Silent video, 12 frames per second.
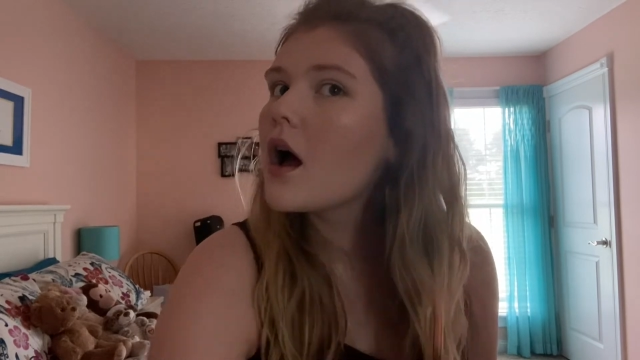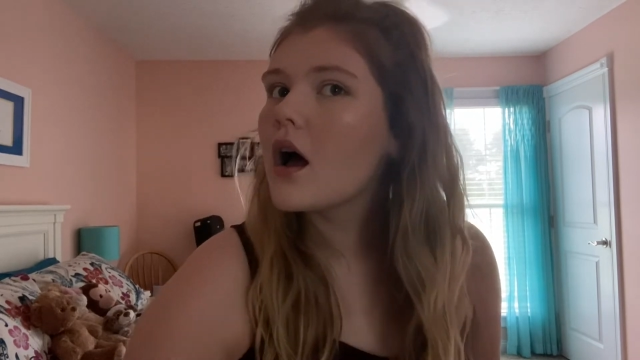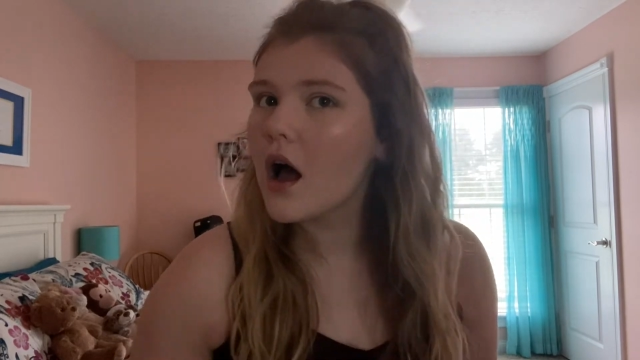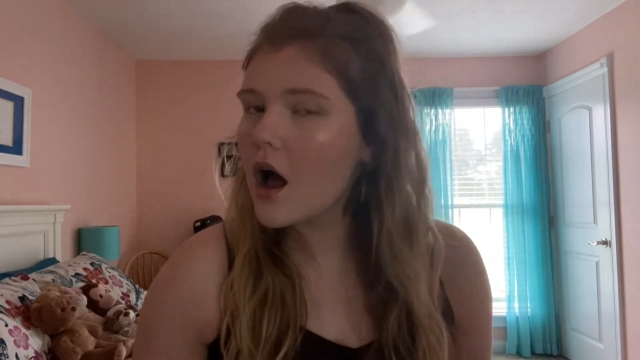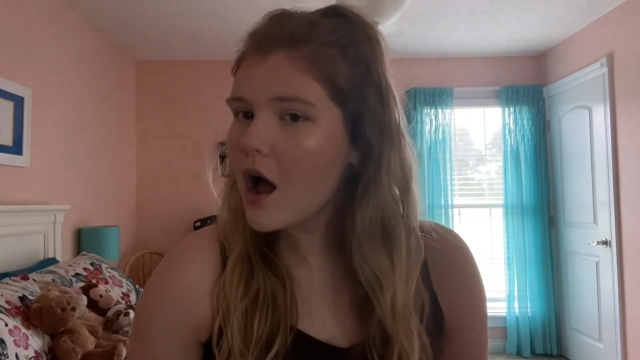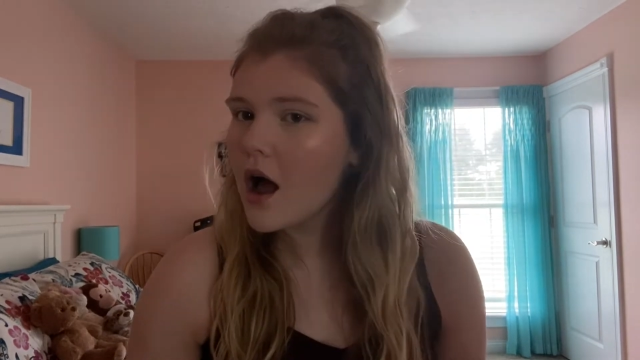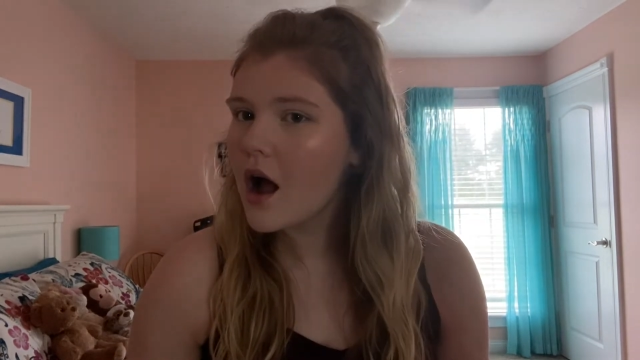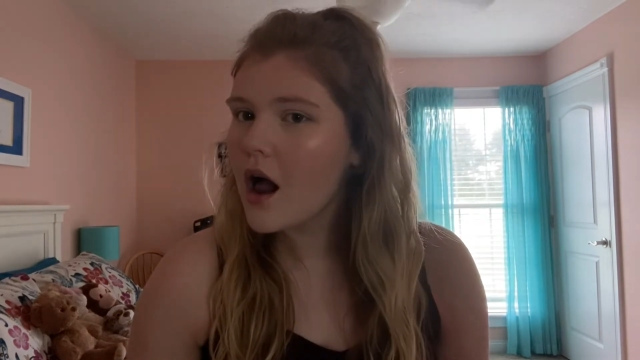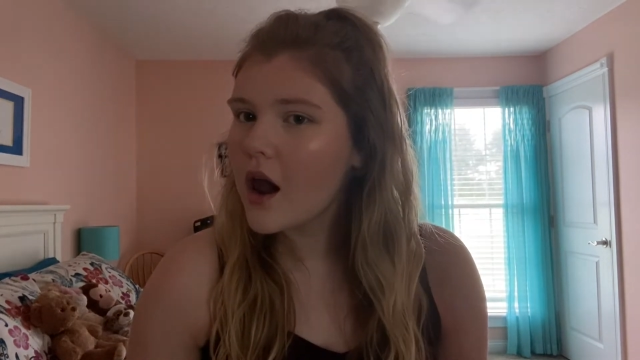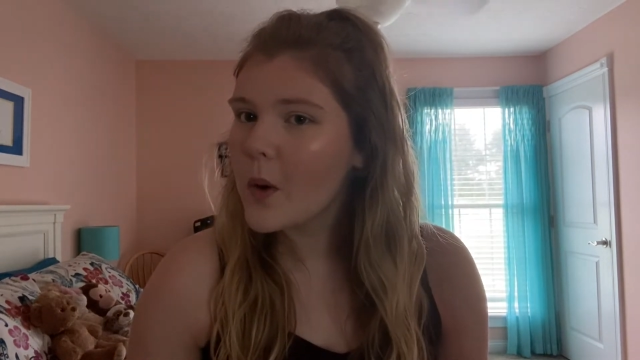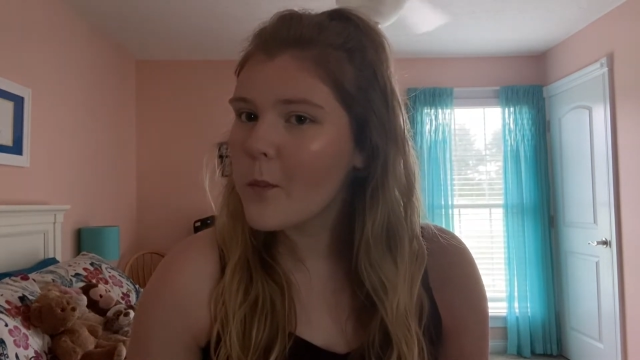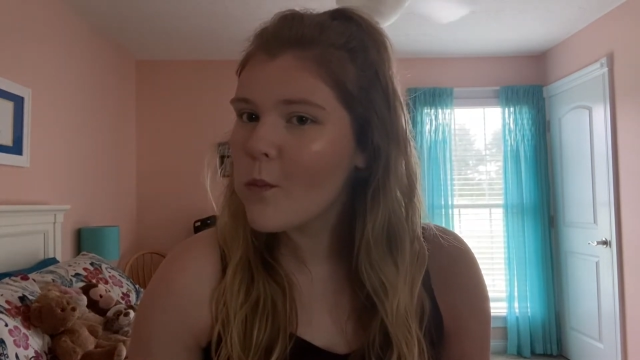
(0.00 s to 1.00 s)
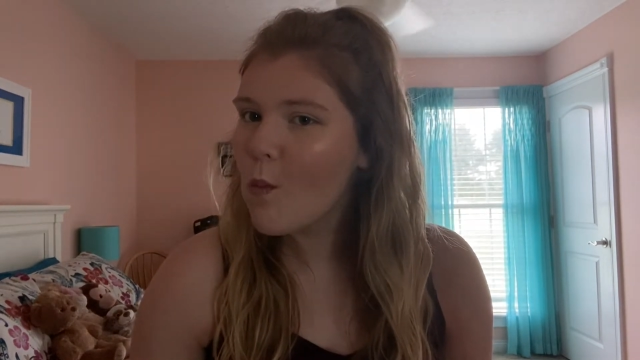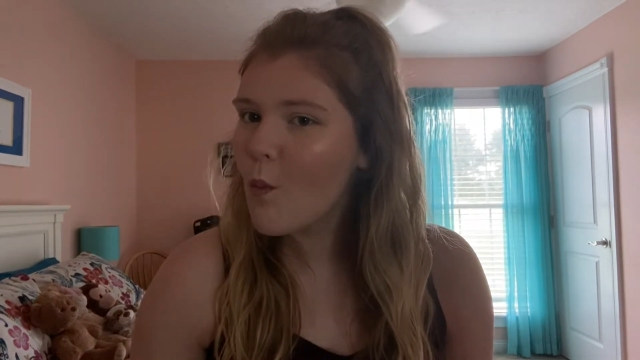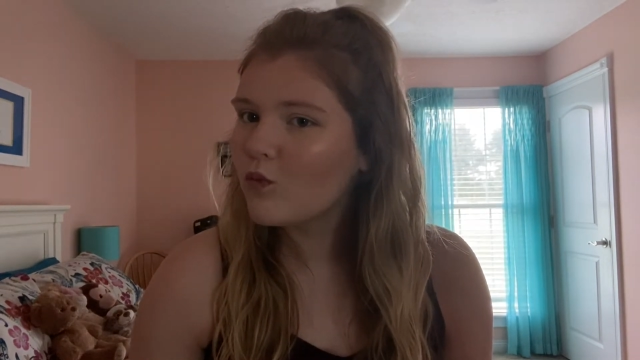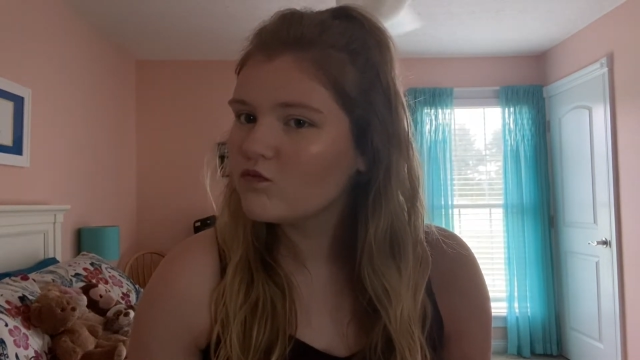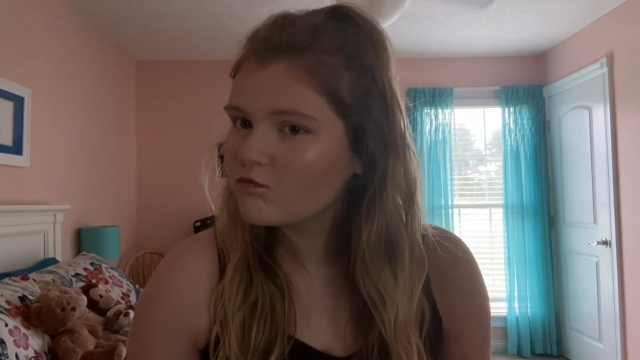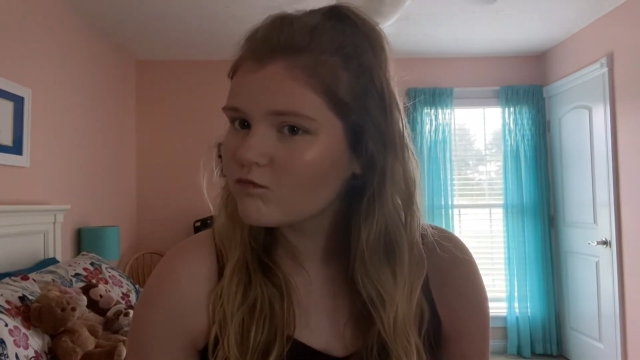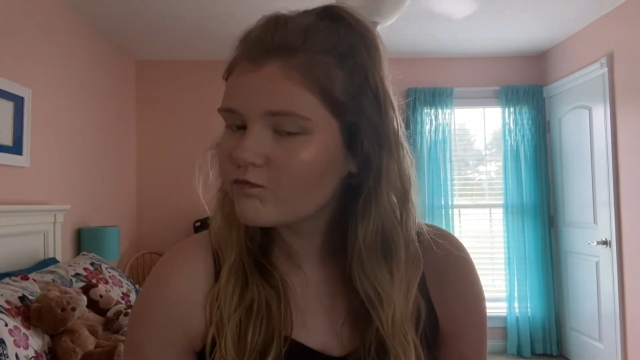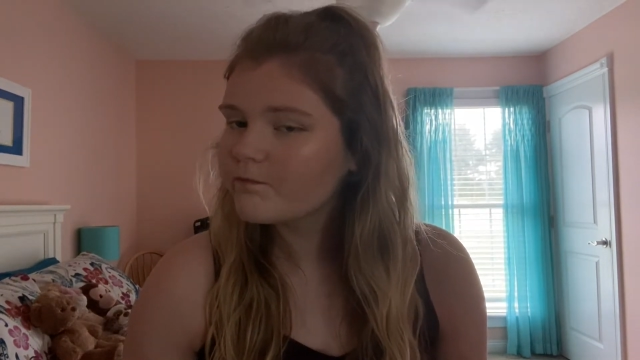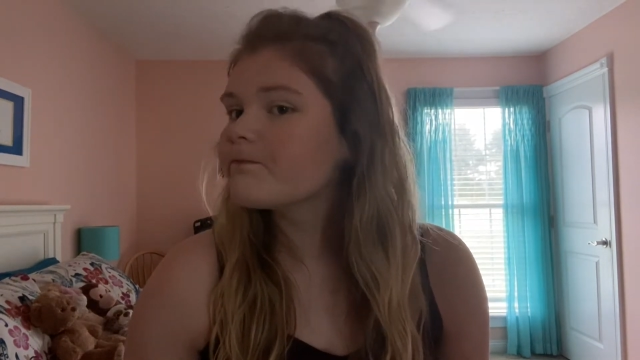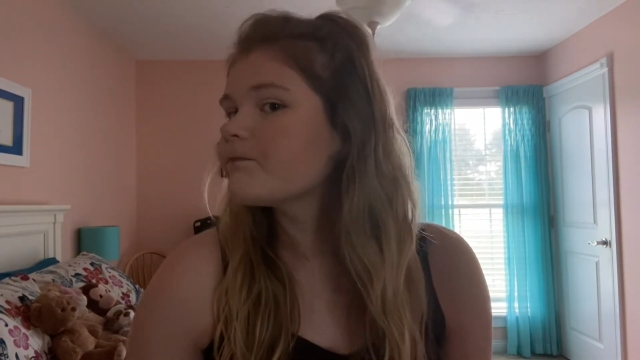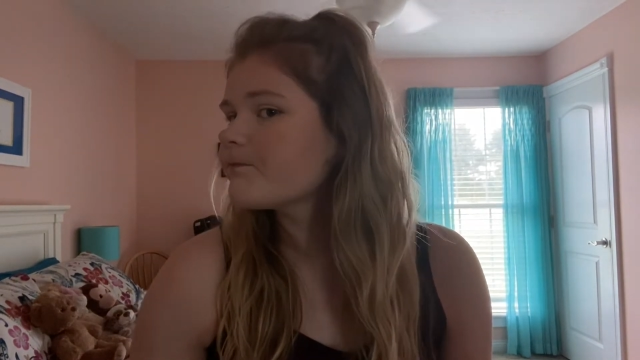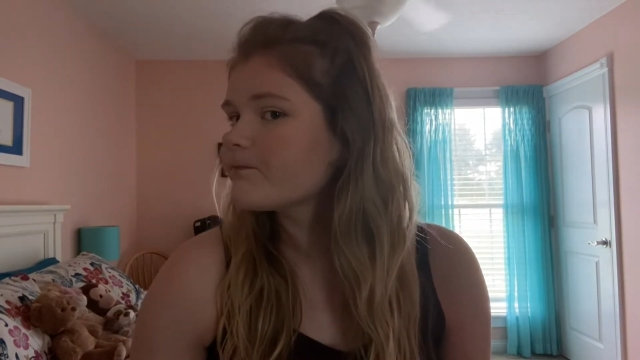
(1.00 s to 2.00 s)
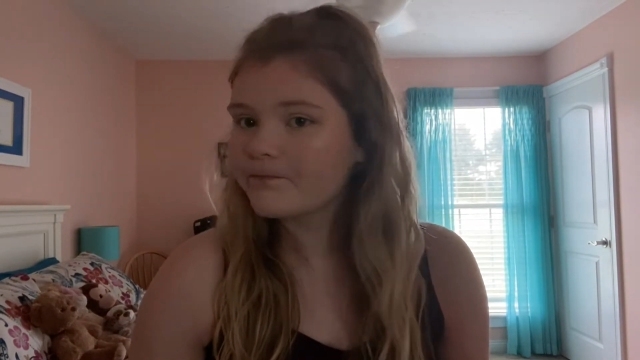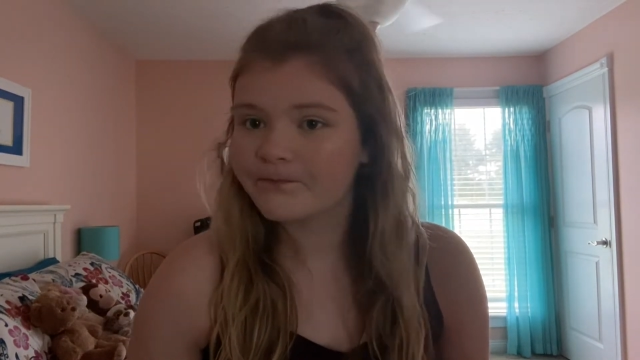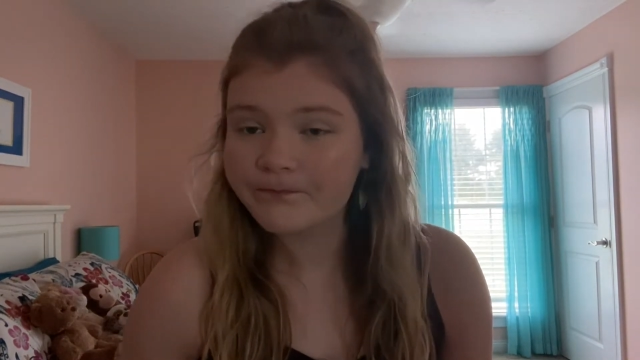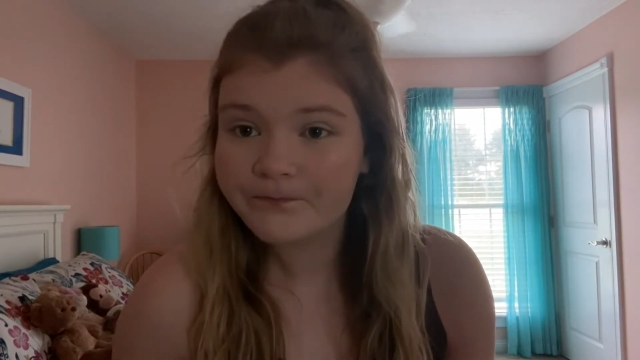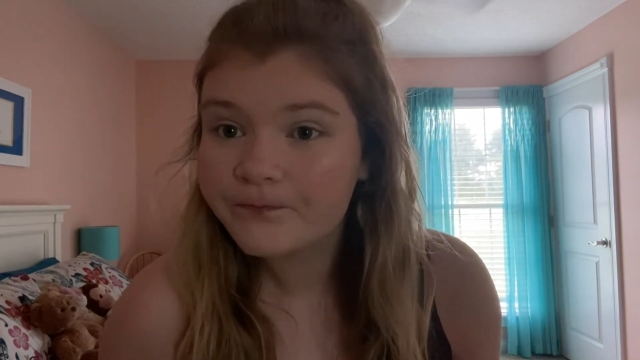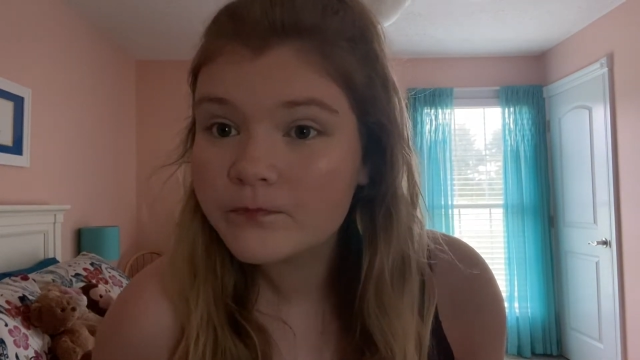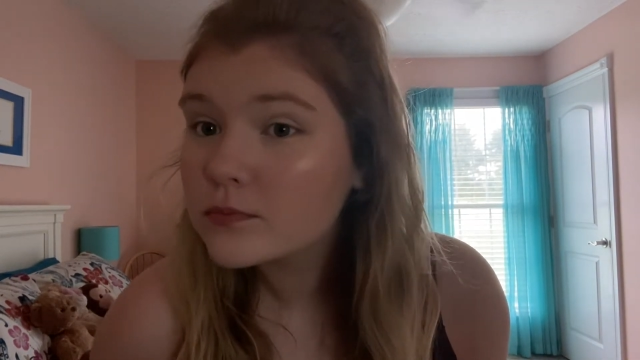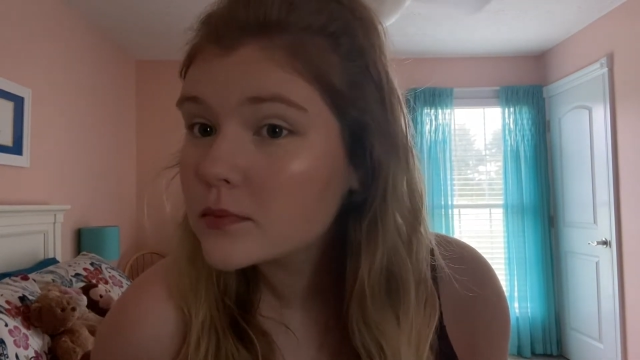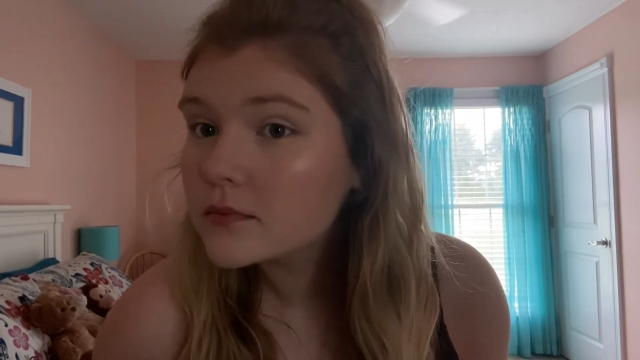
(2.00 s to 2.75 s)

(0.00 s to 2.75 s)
and Golden Hour and I mixed them together.